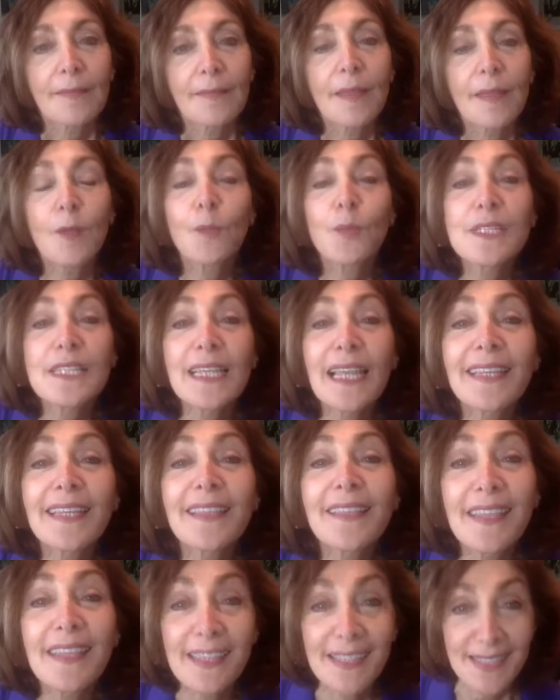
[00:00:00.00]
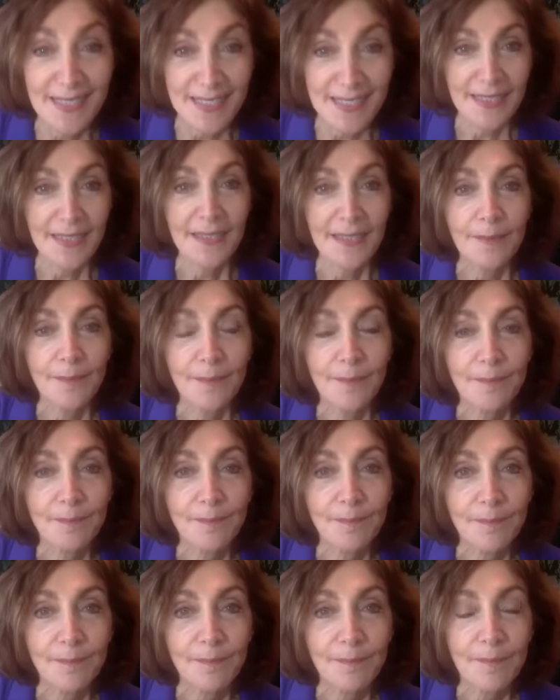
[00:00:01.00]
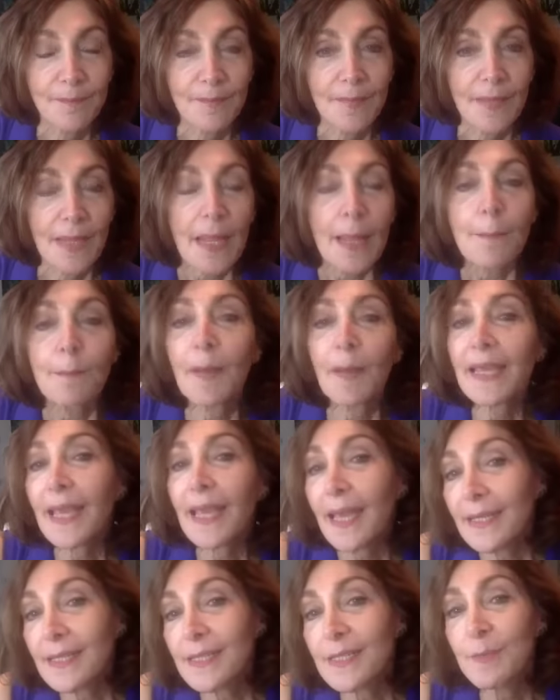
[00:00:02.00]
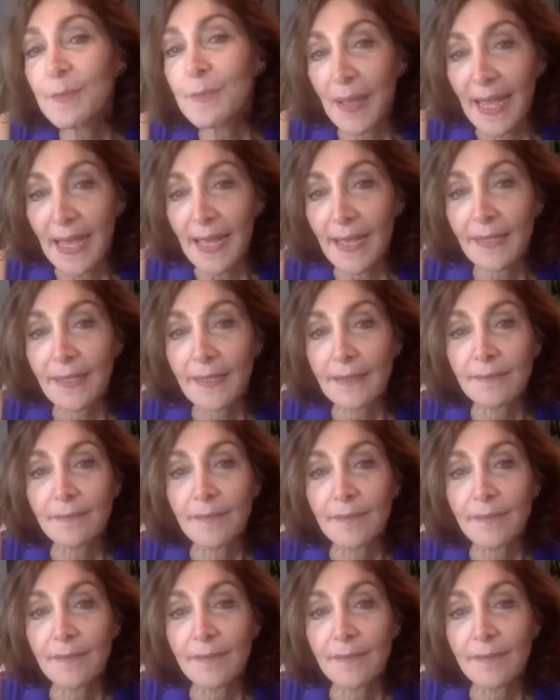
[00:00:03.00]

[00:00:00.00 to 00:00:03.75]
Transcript: It was like this. My head is back.